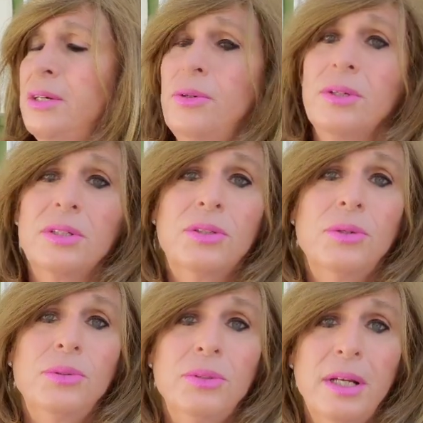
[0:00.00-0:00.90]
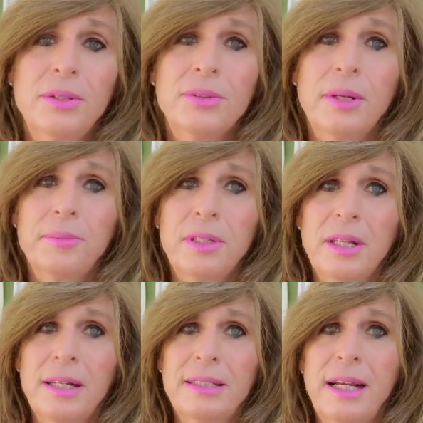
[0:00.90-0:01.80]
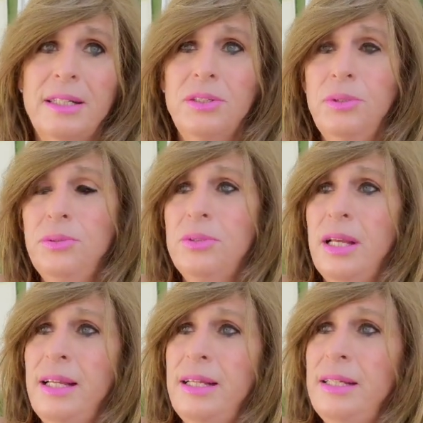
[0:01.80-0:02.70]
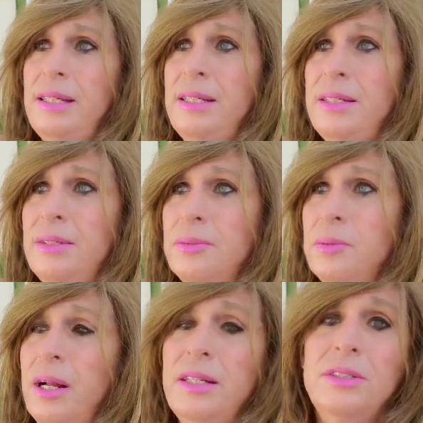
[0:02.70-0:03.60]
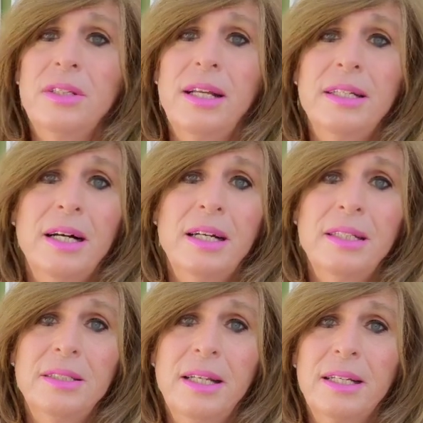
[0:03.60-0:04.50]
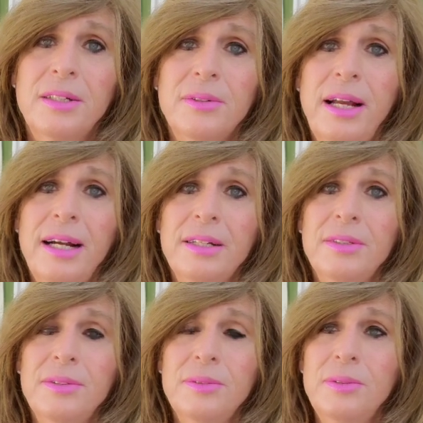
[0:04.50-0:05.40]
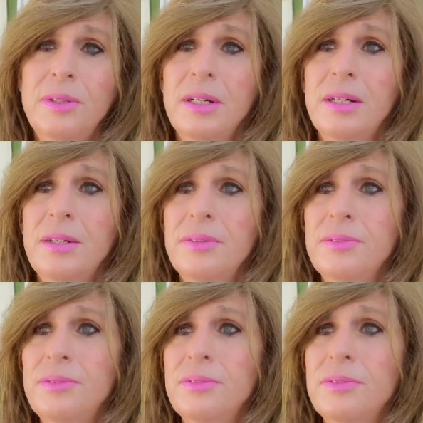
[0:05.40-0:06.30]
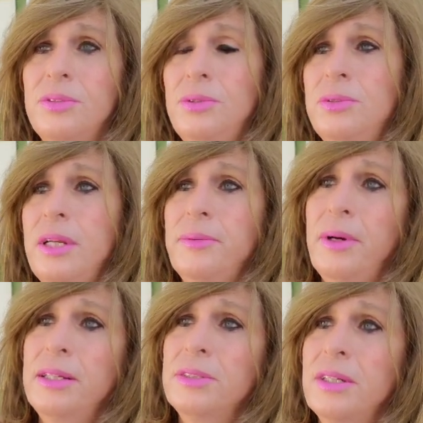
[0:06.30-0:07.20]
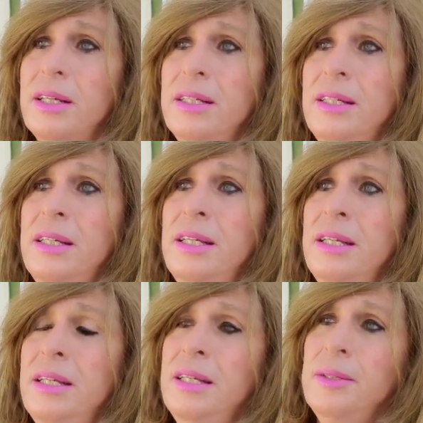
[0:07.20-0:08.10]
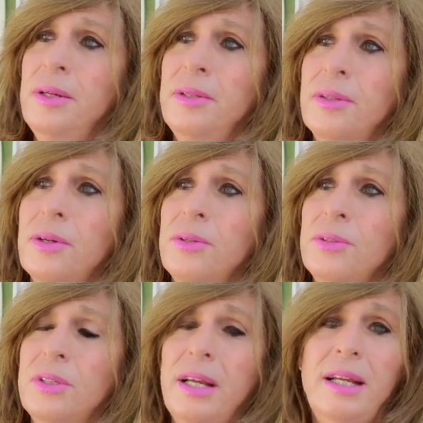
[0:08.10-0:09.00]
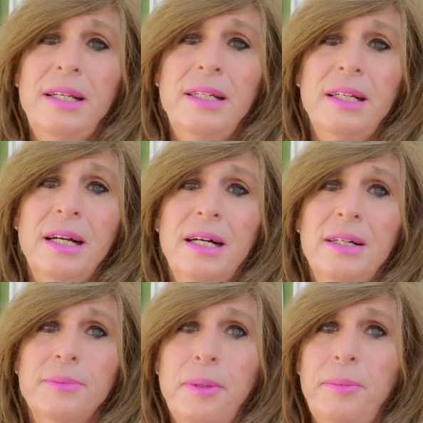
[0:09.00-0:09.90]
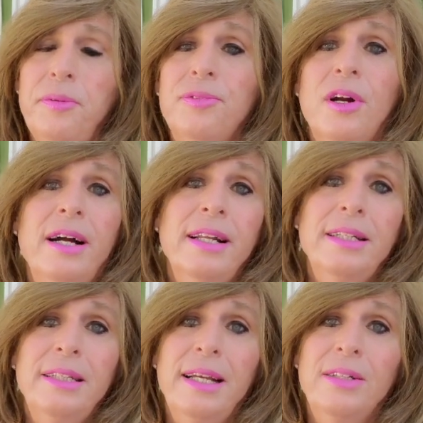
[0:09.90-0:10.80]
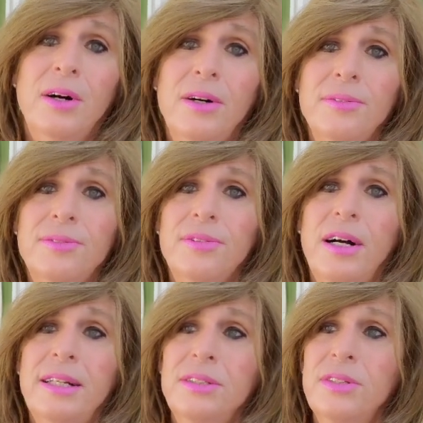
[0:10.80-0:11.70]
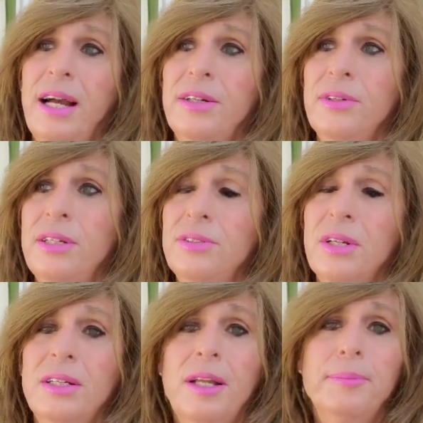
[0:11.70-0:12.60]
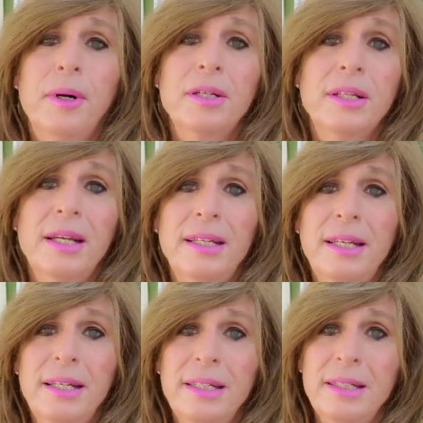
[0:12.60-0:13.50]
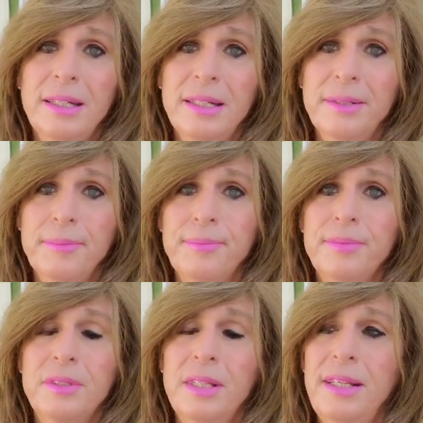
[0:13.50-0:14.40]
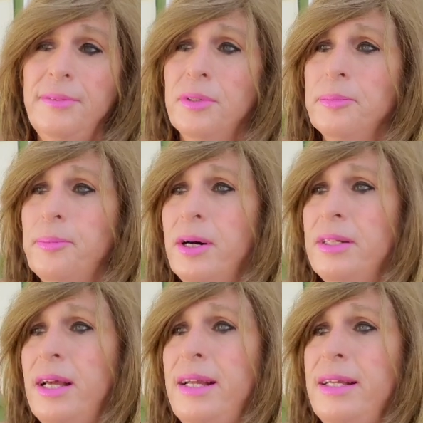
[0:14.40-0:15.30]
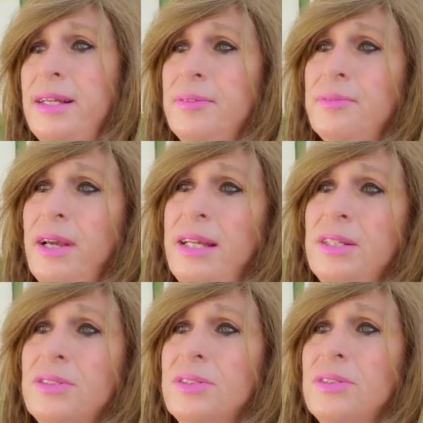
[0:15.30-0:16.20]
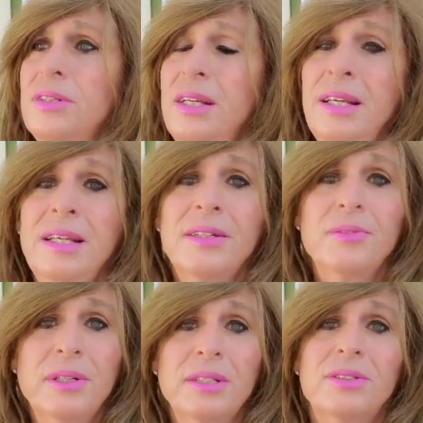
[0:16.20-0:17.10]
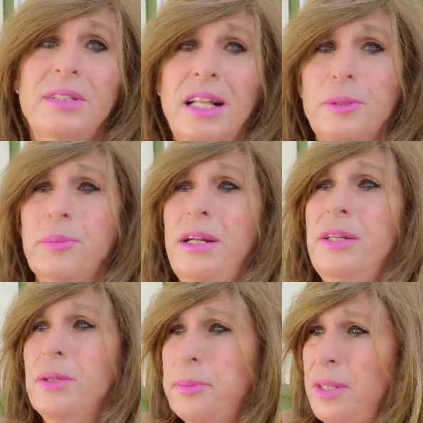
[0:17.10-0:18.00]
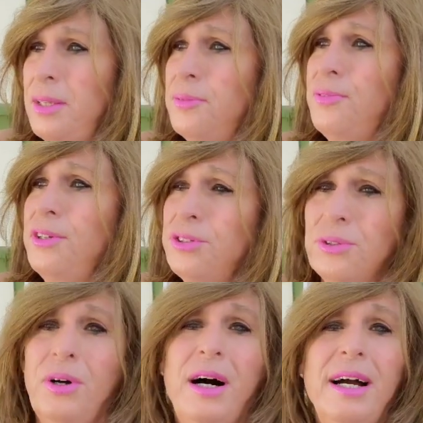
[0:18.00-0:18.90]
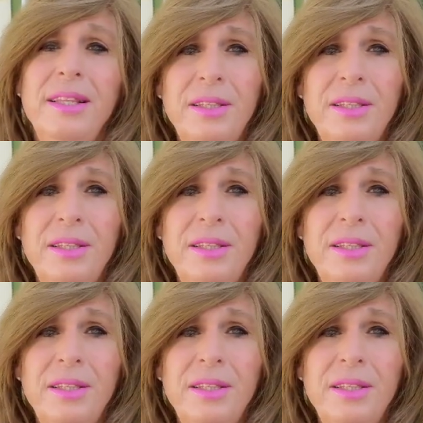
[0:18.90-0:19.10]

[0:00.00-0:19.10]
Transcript: on a Tuesday or something like that. Tuesday, Wednesday night, dicking around, and uh, Tuesday, Wednesday. Thursday, uh, maybe Friday takeoff, Friday, Saturday, Sunday, Monday, in um, leave on Monday in Vegas and really celebrate. It'll be the official, I